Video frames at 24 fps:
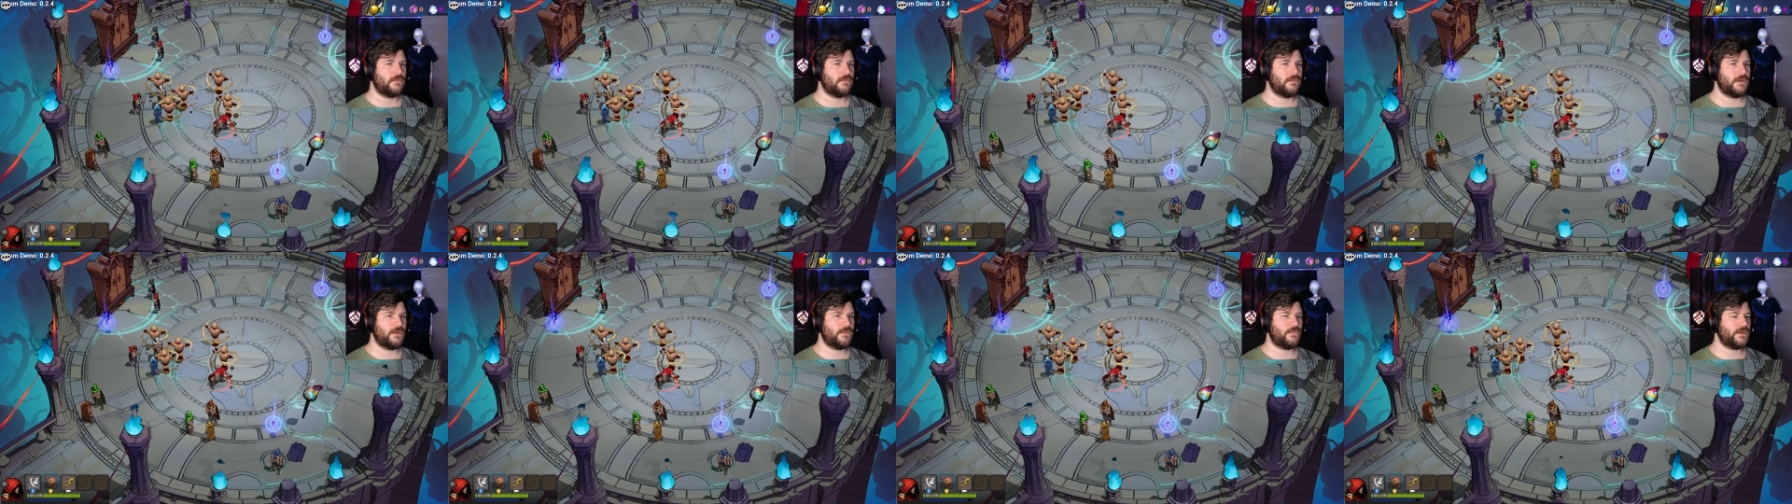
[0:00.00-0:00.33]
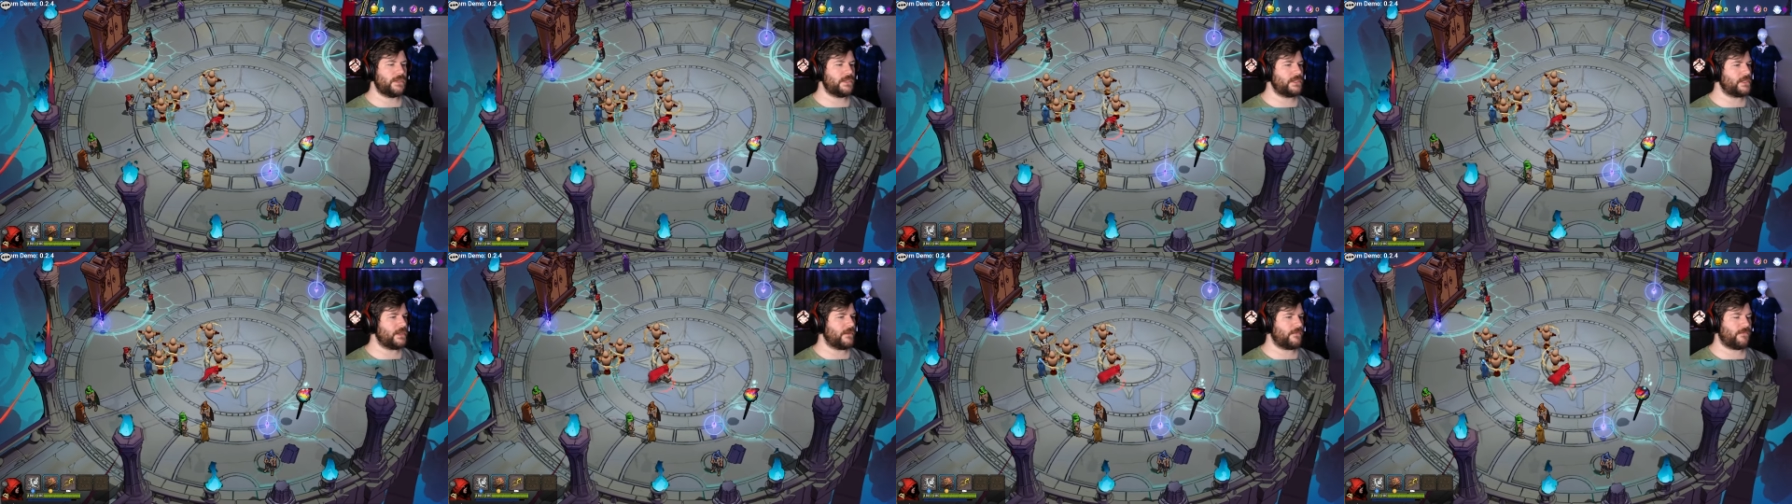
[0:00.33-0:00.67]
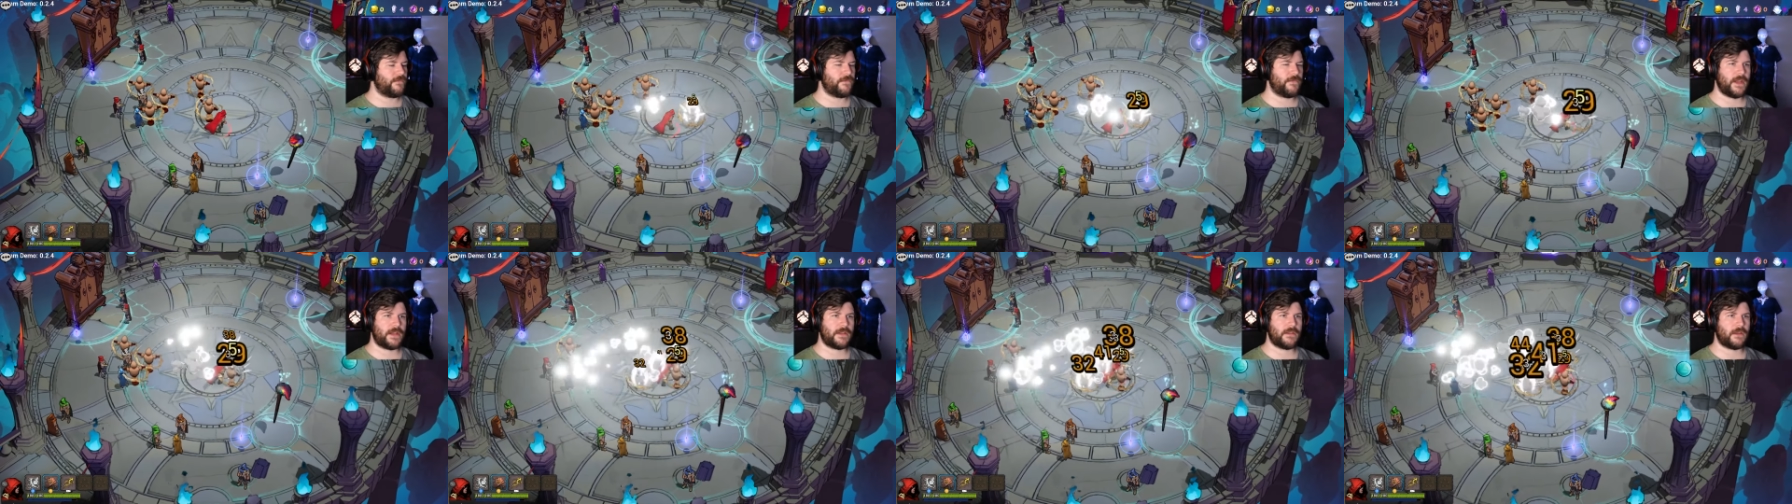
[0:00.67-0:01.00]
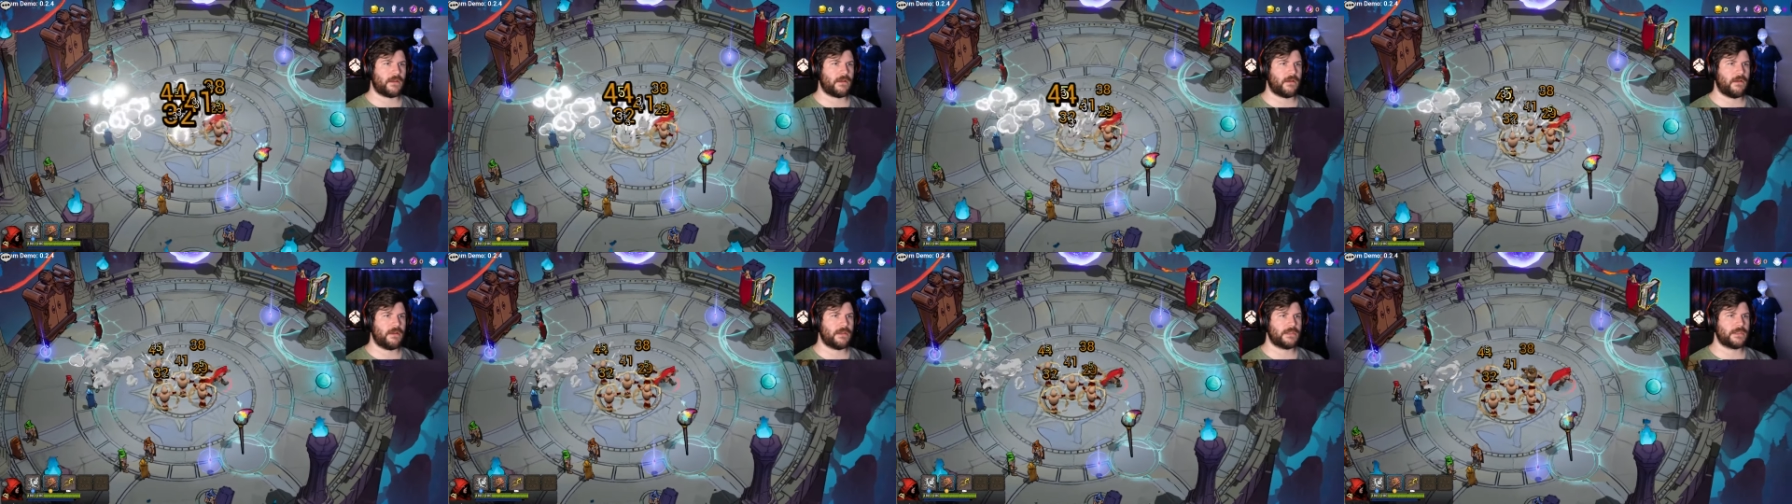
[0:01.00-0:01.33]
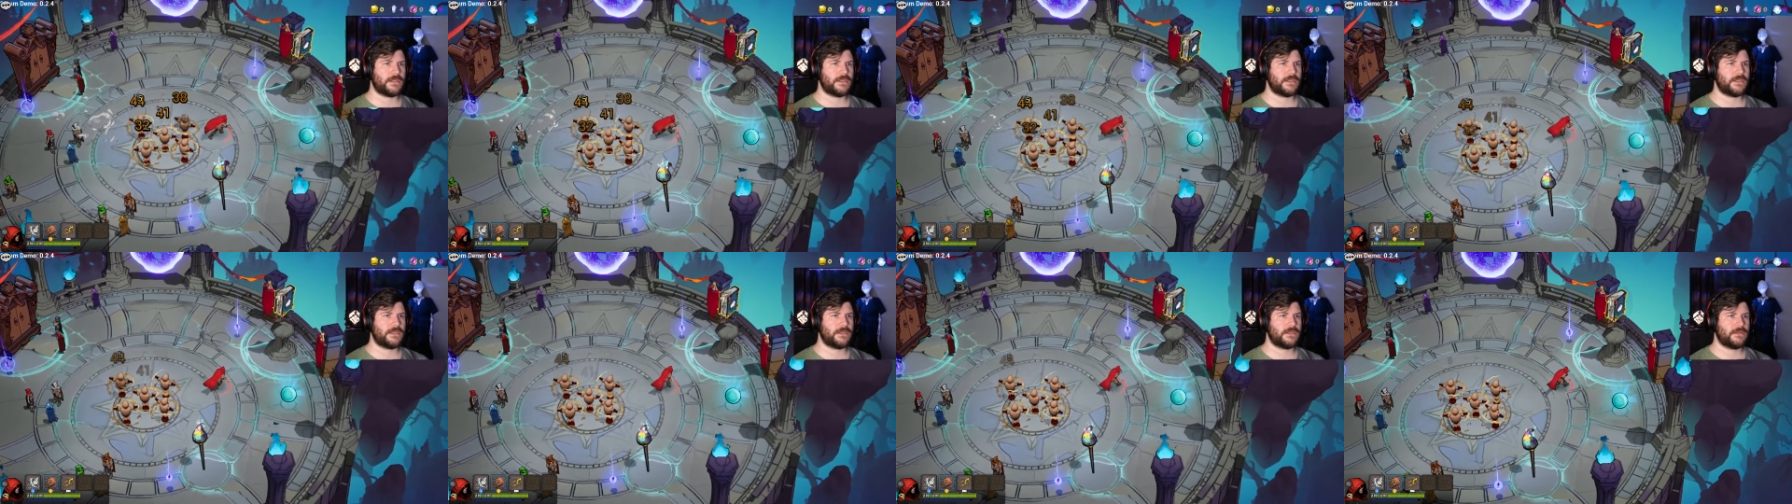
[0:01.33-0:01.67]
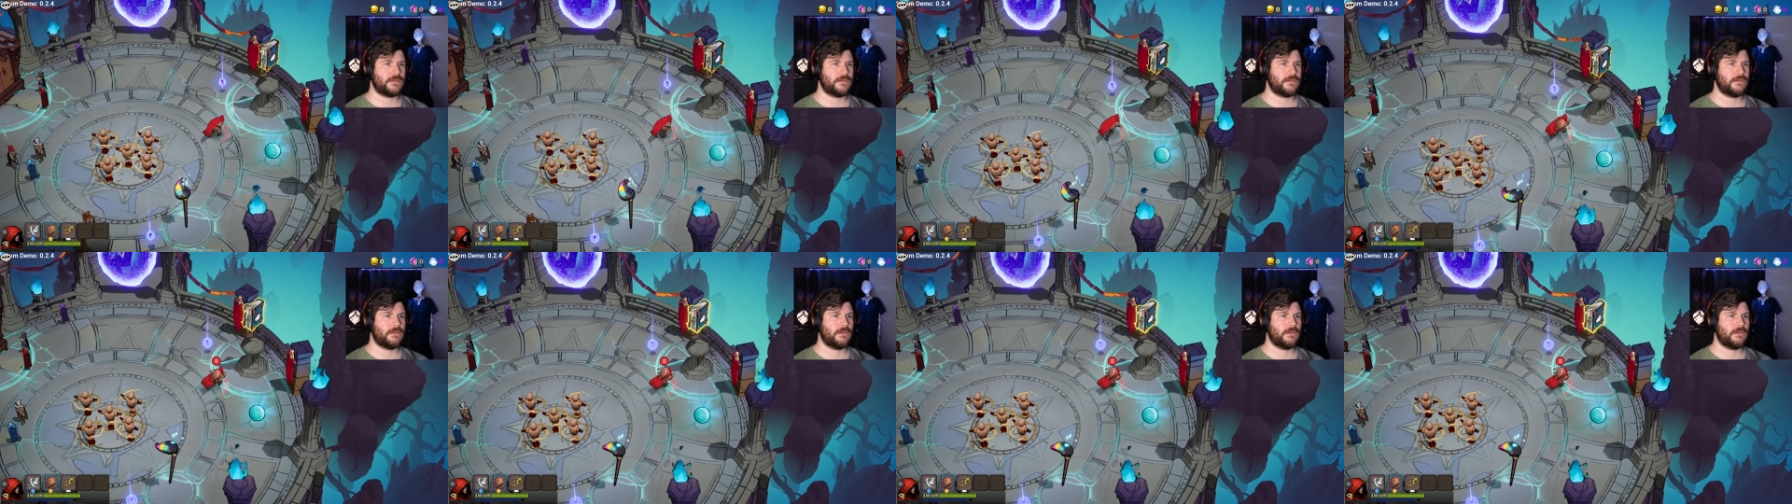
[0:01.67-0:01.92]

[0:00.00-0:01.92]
What what is the effect it causes?